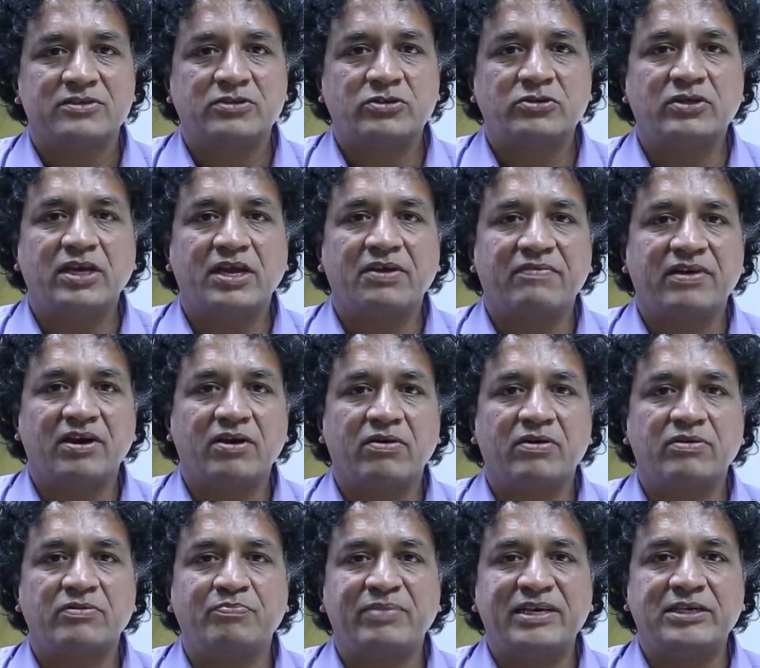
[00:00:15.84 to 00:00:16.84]
Today we are
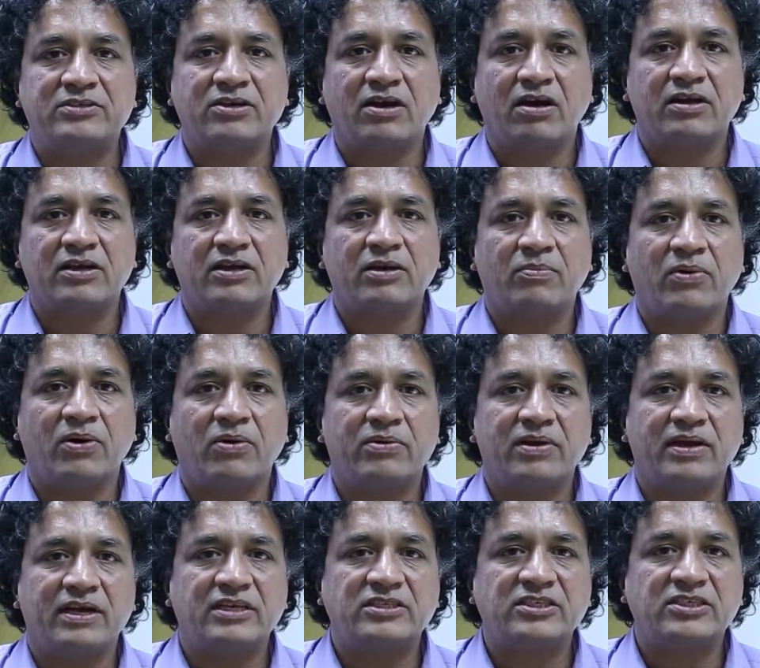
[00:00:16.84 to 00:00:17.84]
going to be talking
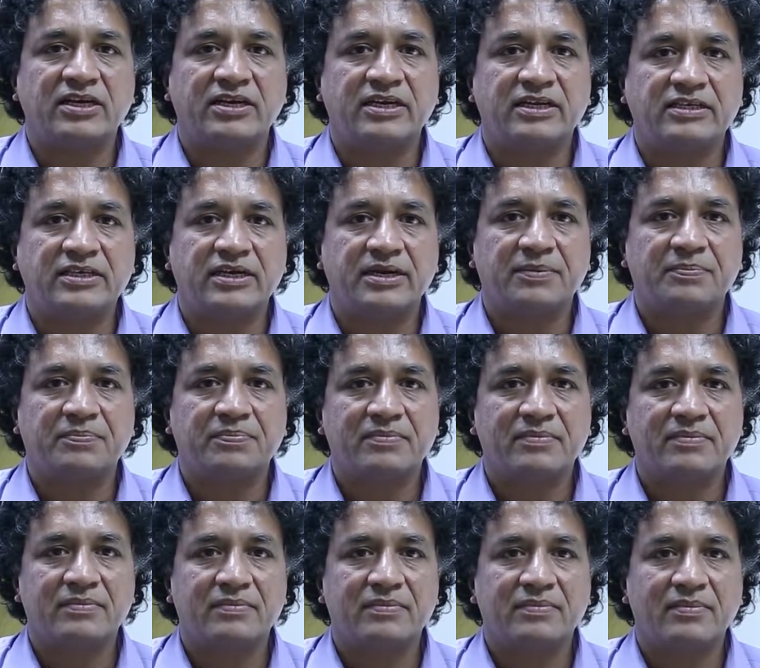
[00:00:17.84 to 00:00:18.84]
about Eastern India.
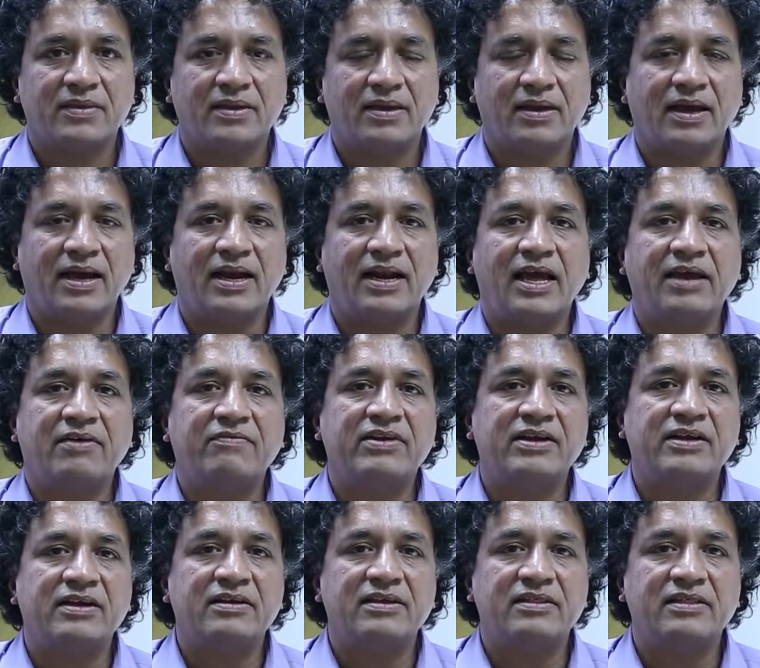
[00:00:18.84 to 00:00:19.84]
And like we
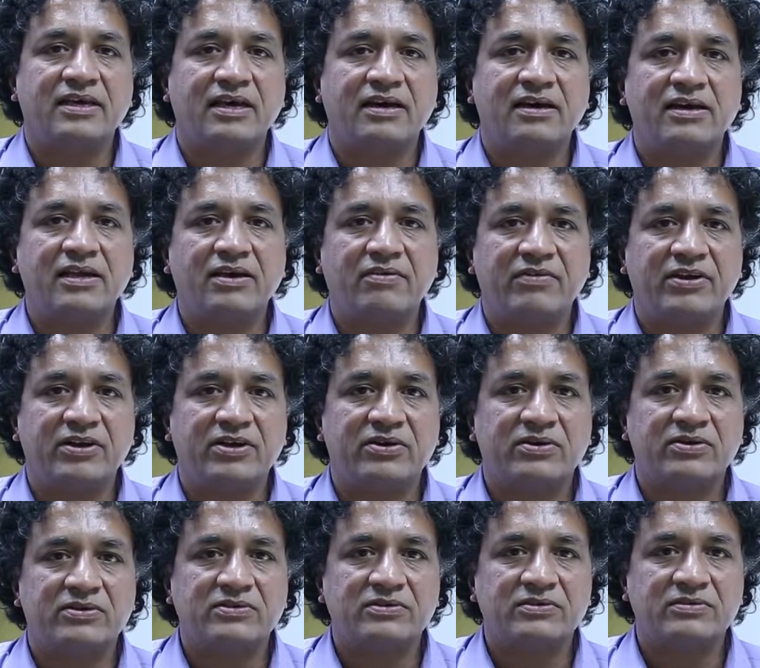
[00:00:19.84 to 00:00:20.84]
did in the earlier
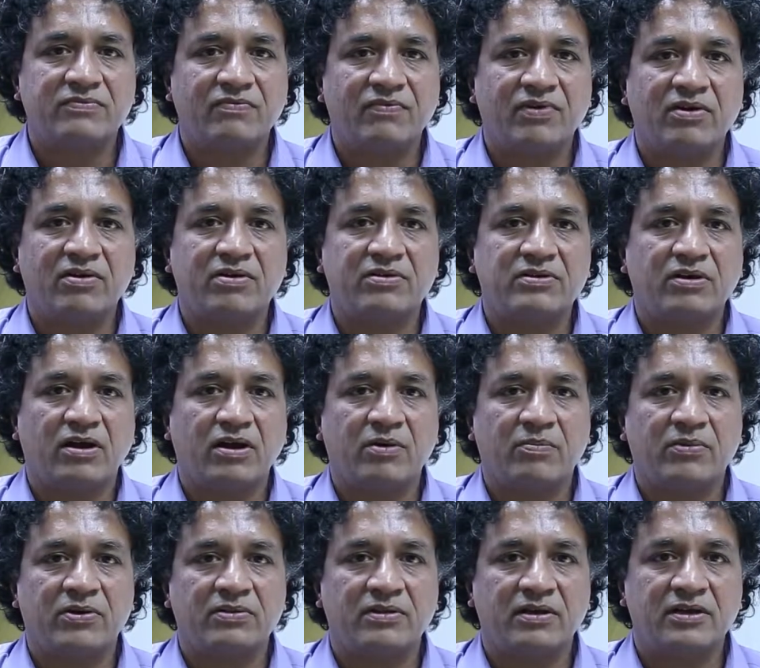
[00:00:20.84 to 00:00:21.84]
videos, we're going to talk
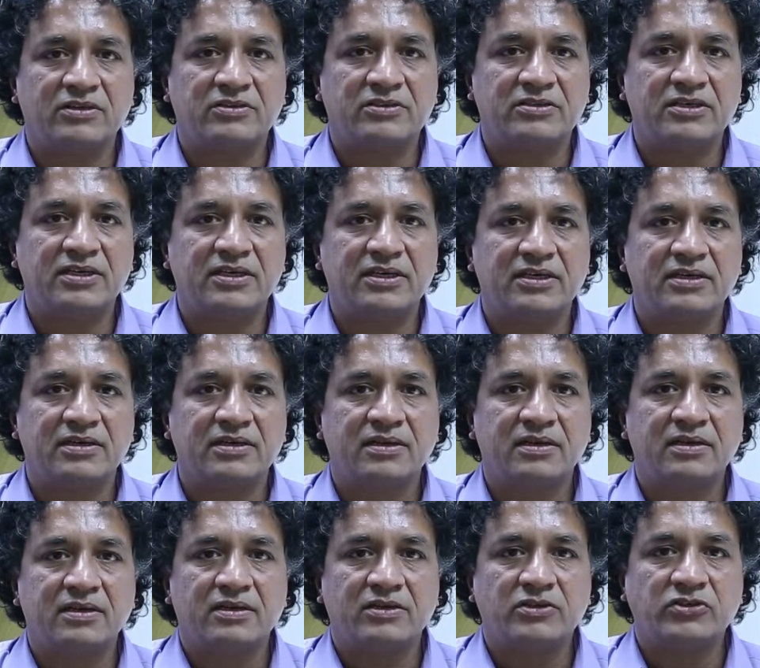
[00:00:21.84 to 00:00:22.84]
about the history,
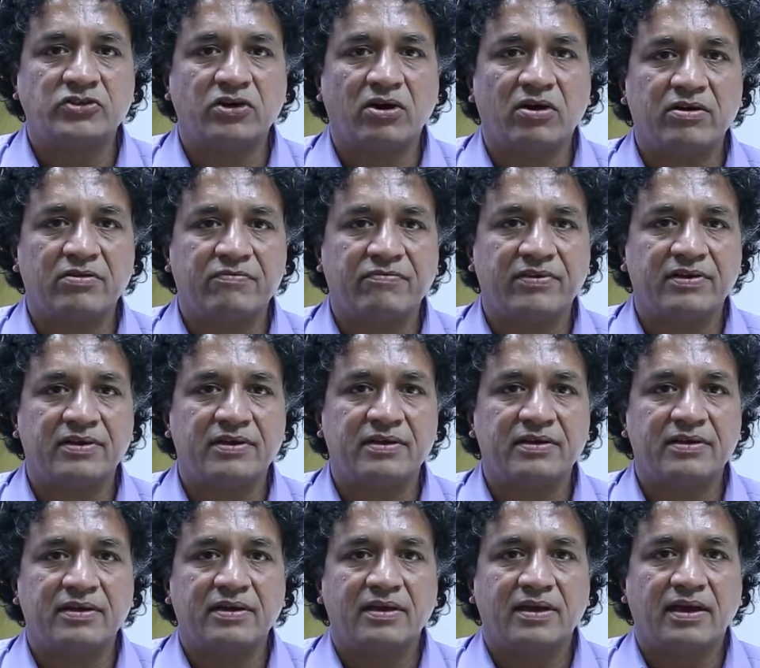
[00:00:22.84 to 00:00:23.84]
geography
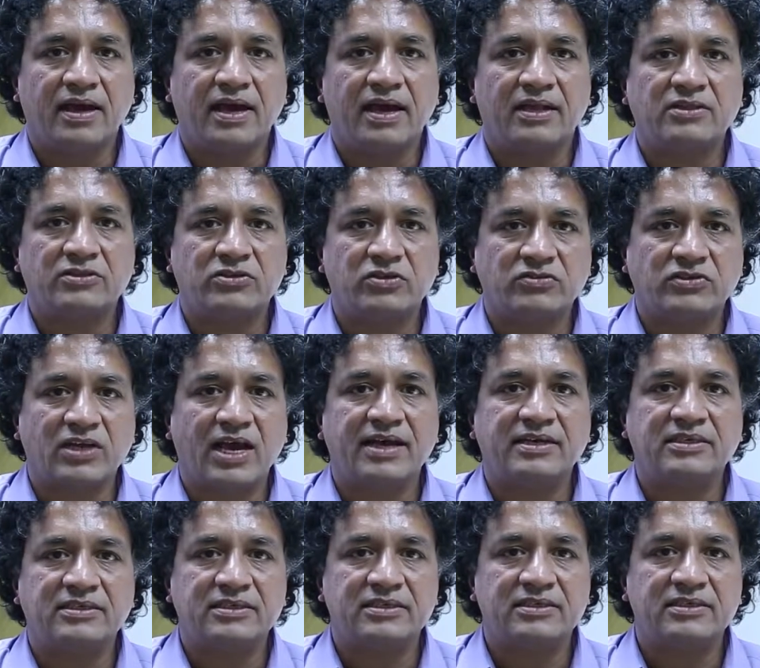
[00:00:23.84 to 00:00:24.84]
and
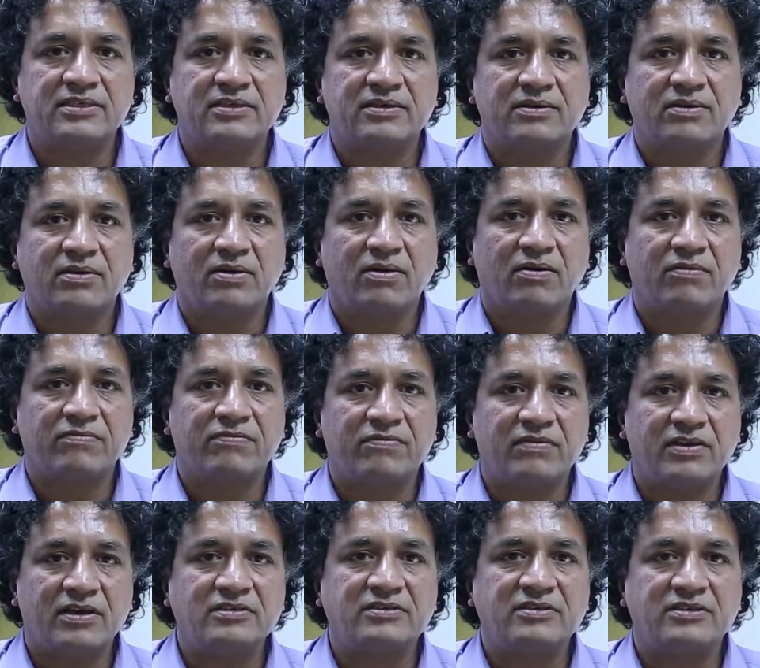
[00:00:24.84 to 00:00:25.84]
society of
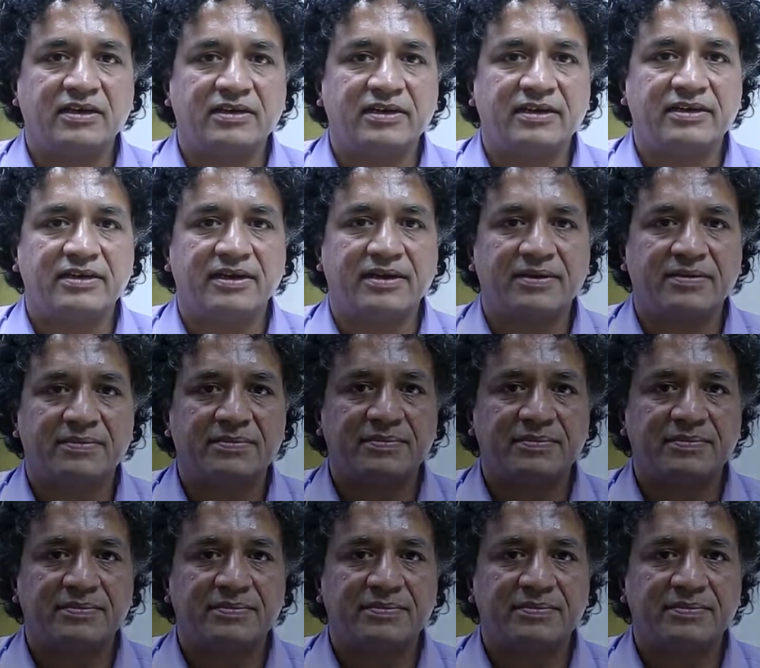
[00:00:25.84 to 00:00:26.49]
Eastern India.